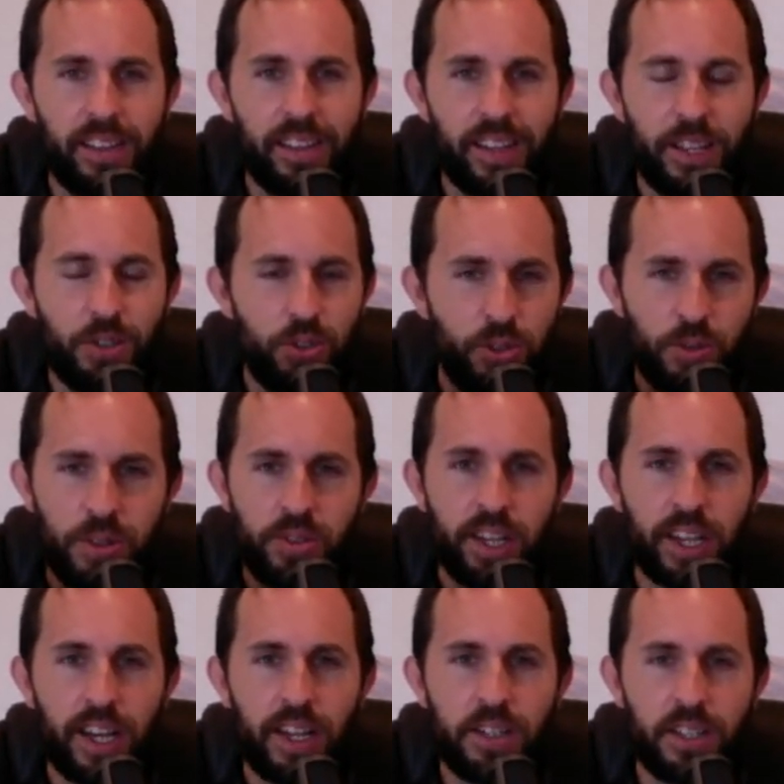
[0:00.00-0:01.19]
as soon as I
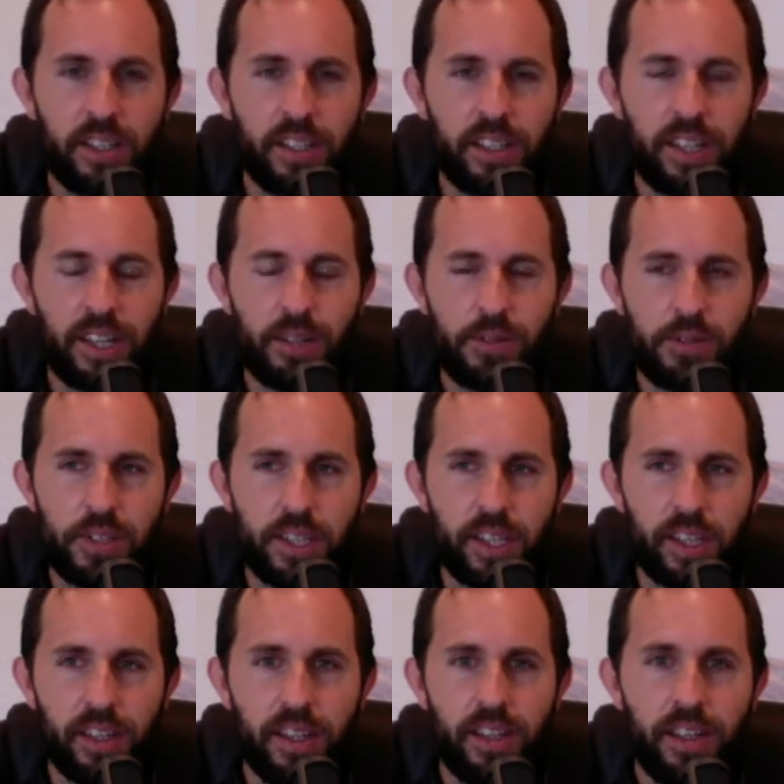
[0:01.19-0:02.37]
got done, I was like,
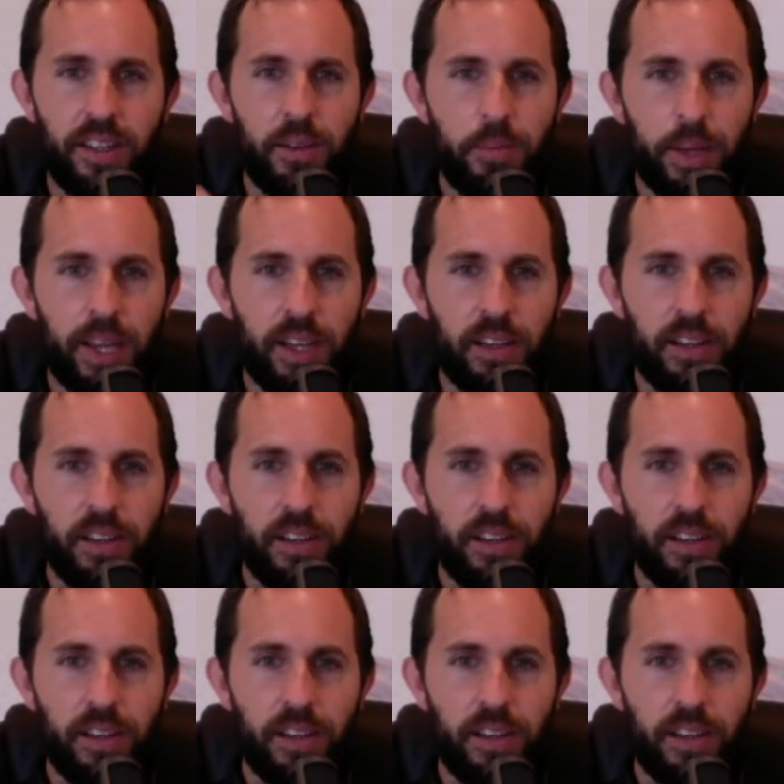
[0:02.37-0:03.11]
man,